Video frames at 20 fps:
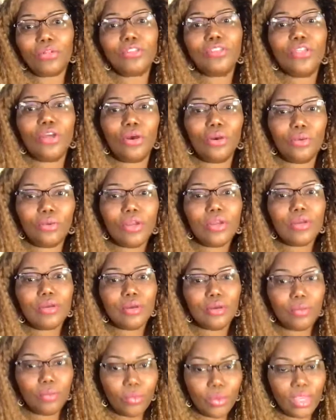So
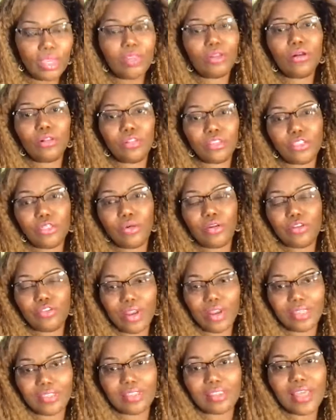we also
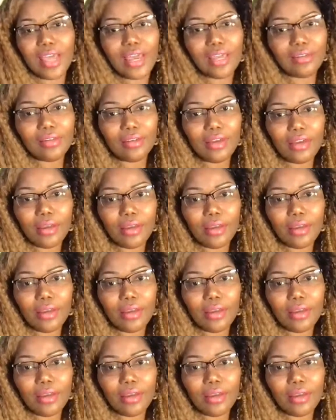address that